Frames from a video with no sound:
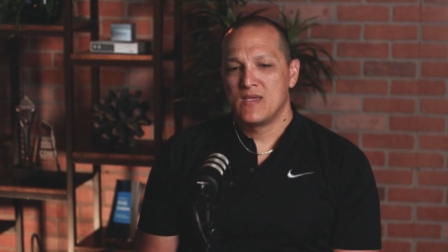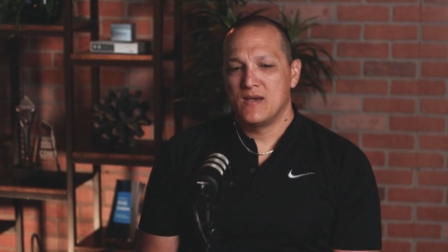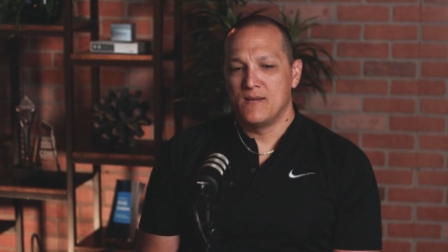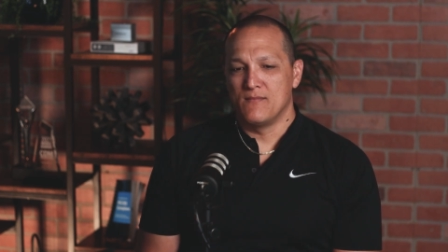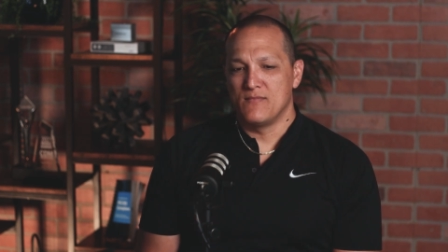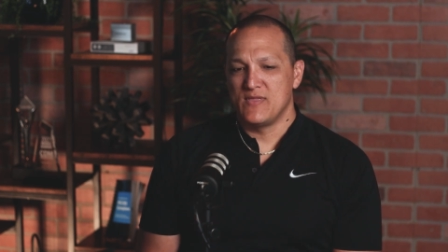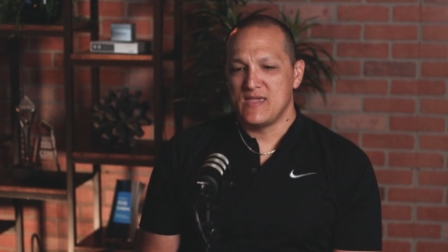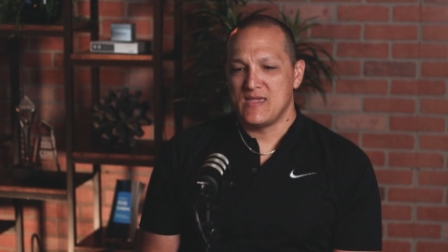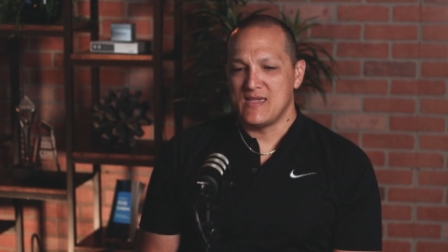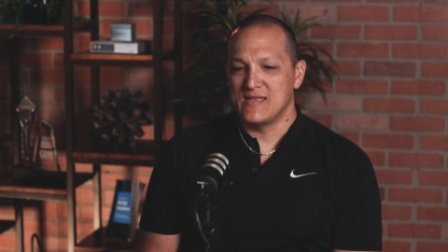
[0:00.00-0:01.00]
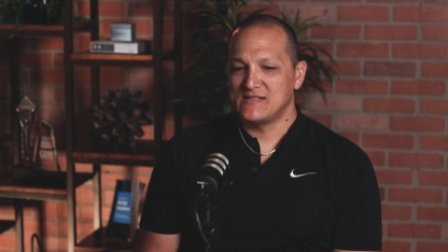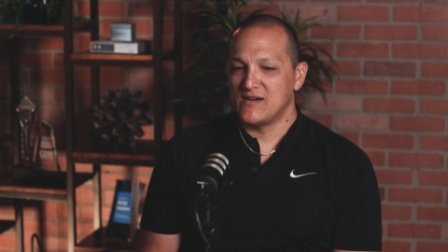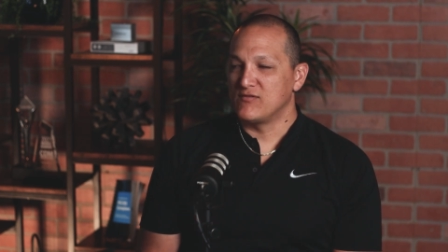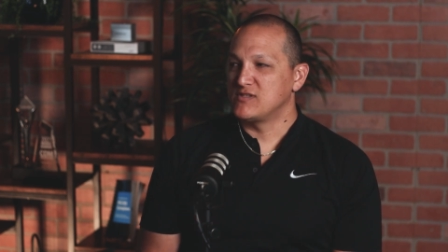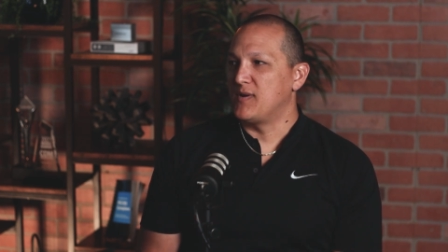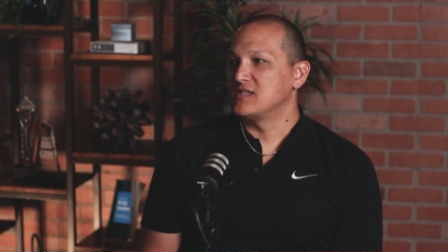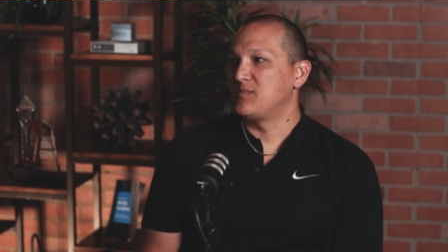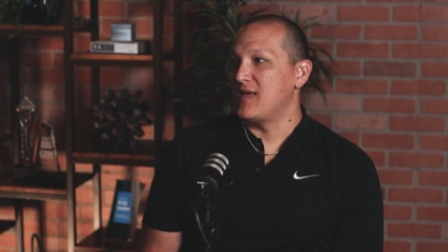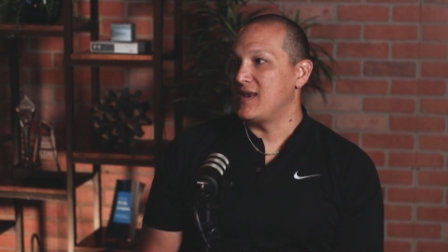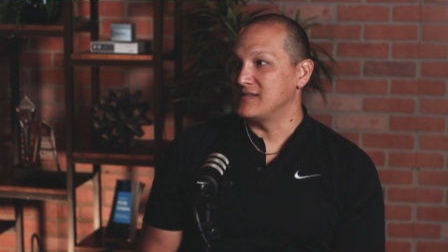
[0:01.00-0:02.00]
The incident response
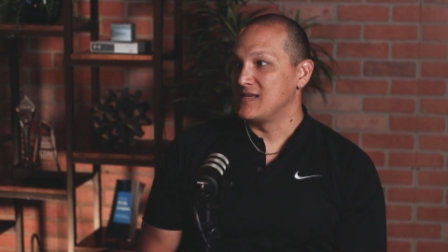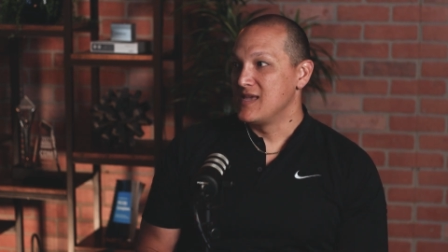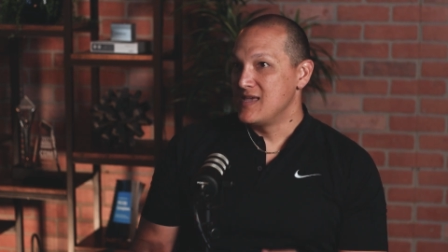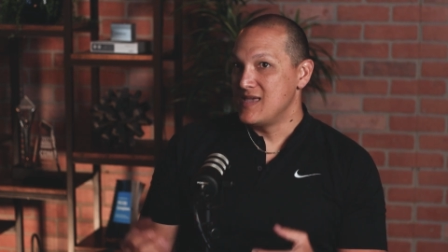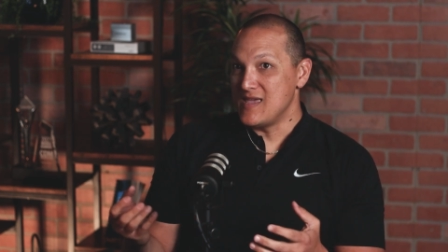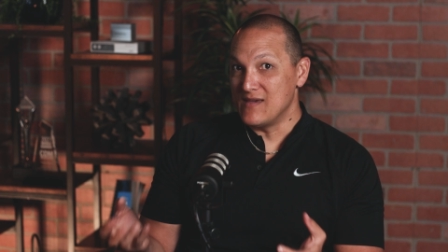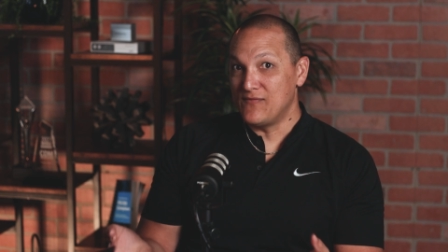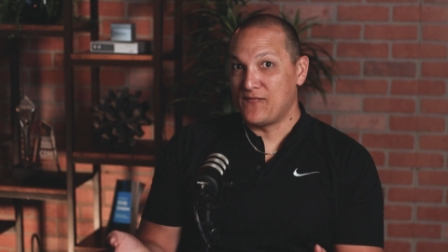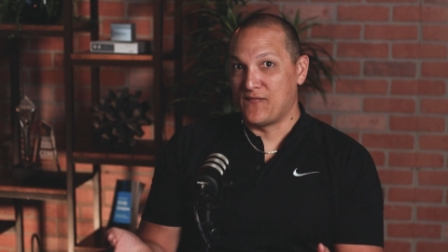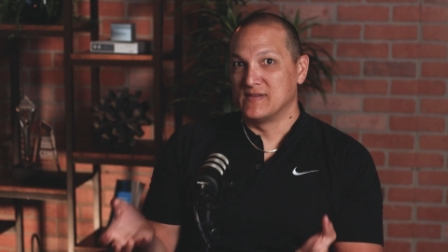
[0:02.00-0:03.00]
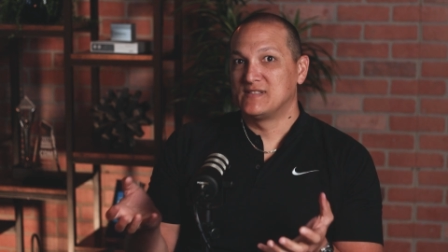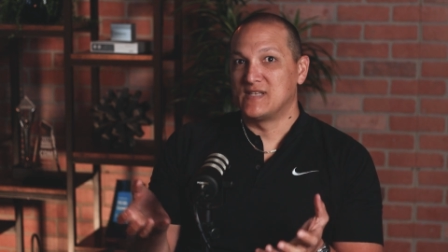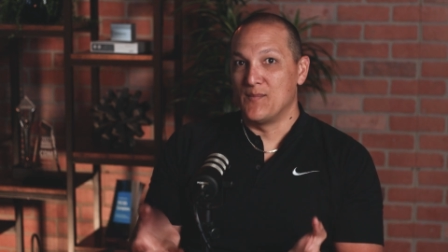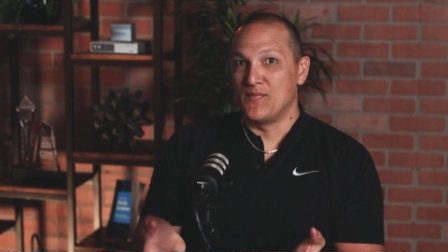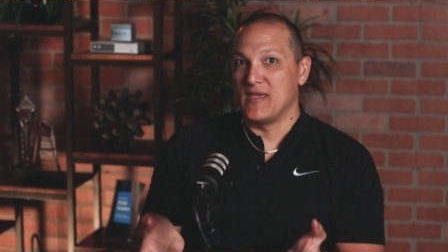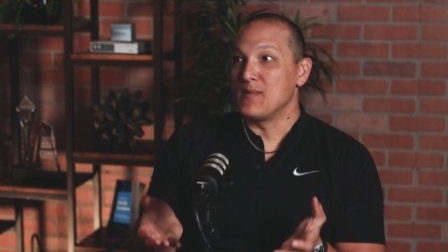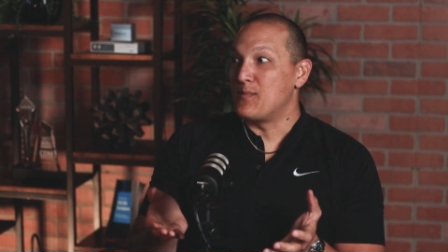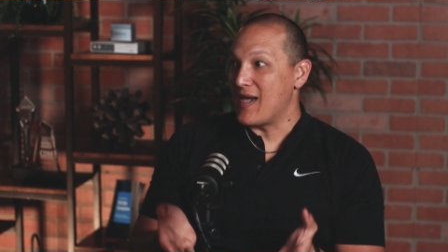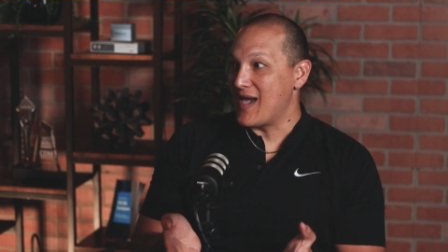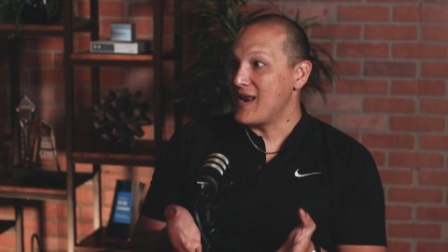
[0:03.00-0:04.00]
plan is, if something
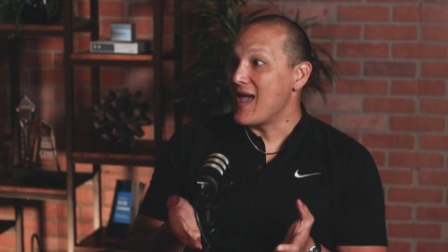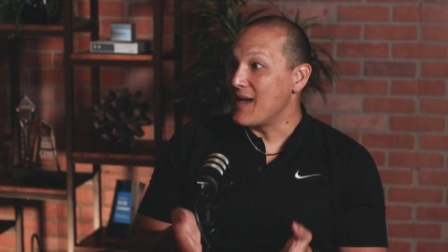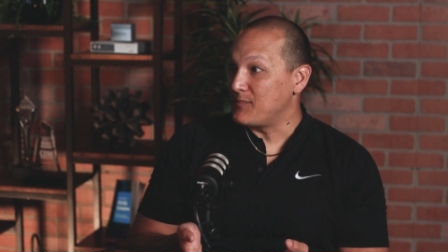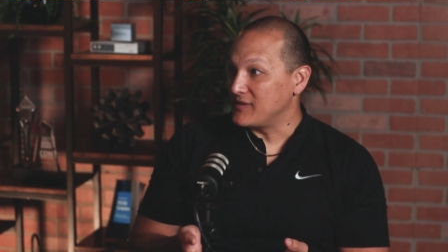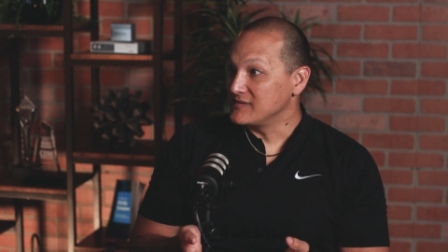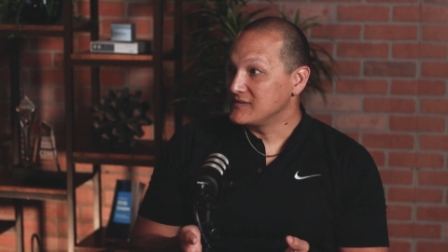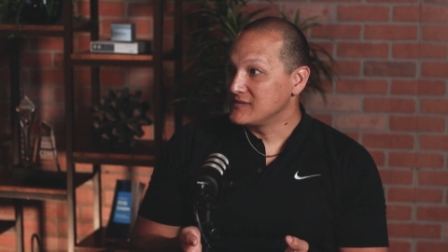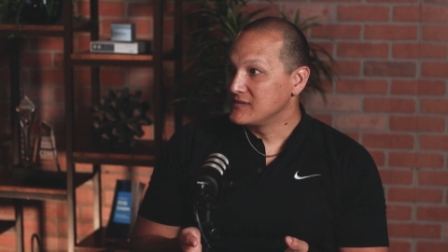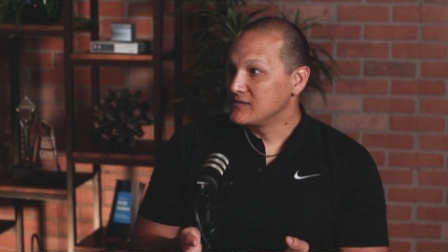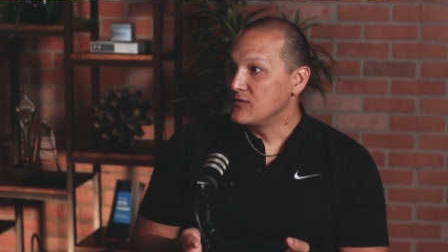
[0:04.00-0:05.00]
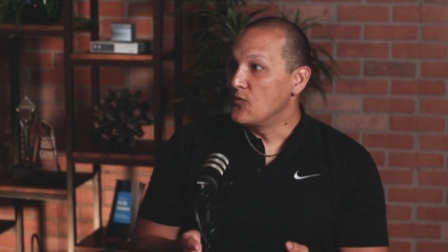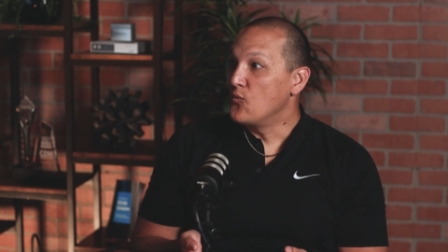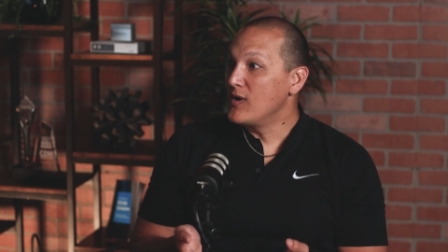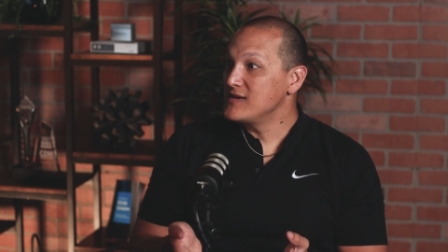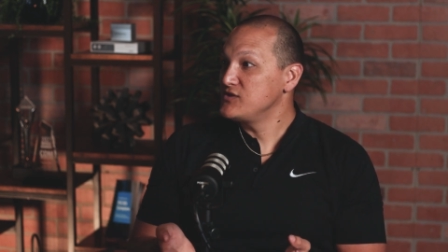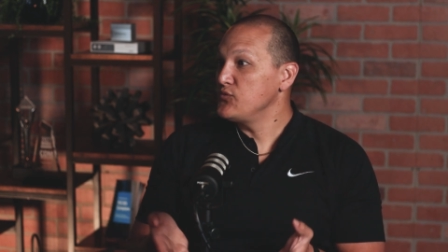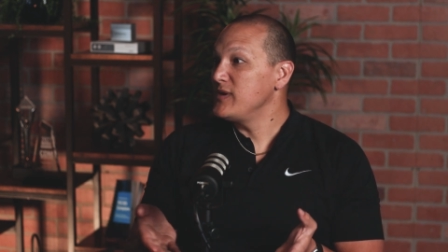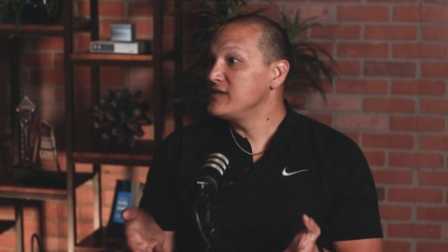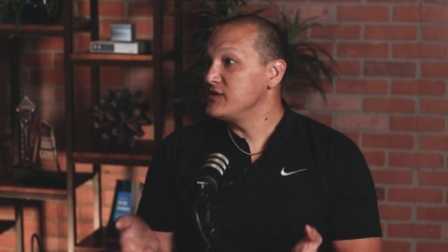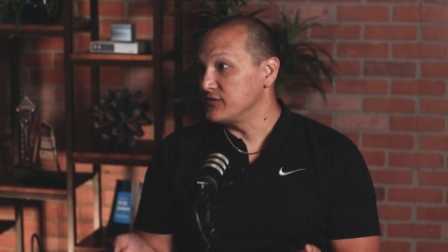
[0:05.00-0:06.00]
bad happens, what do
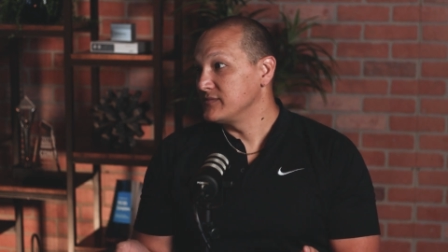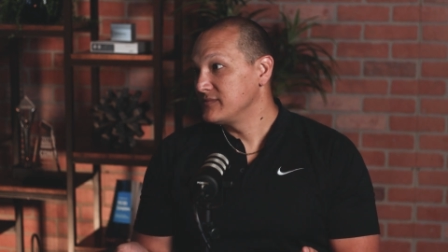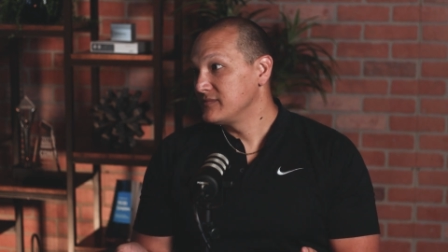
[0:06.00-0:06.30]
we do?